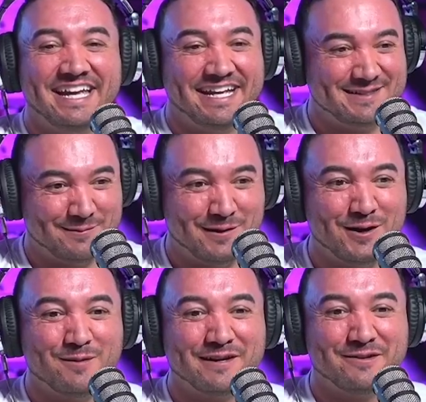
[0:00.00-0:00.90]
And
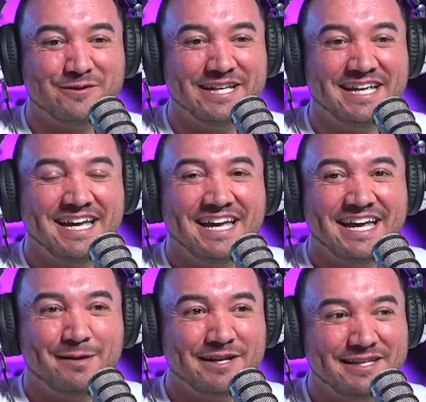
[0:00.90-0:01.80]
tomorrow I'm going to win
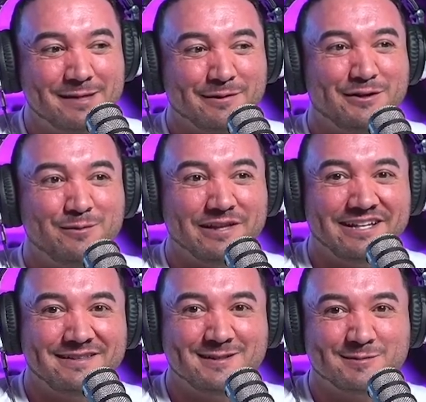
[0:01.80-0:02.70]
and I'm going to keep
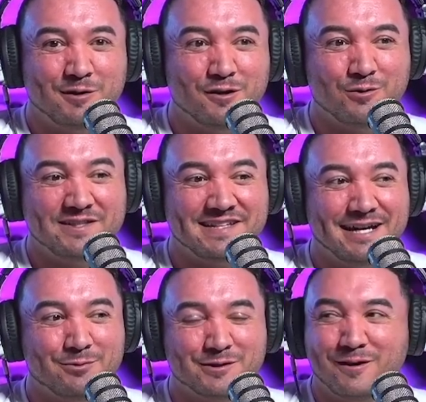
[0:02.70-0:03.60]
accumulating these small wins. And I
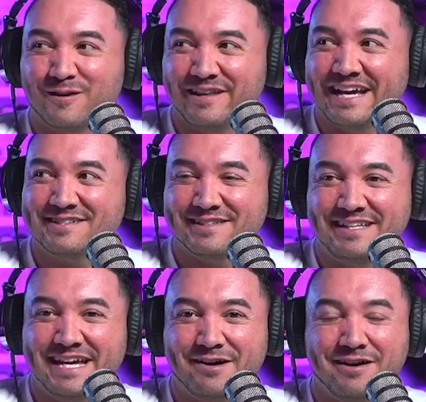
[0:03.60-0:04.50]
worked harder than Ashley
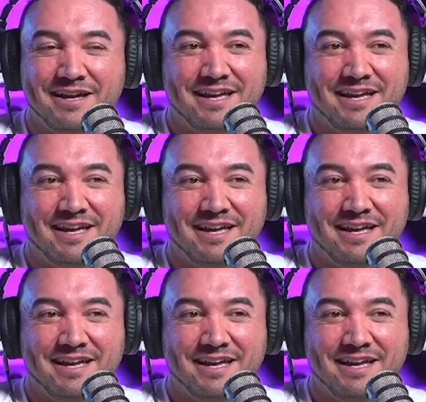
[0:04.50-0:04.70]
now.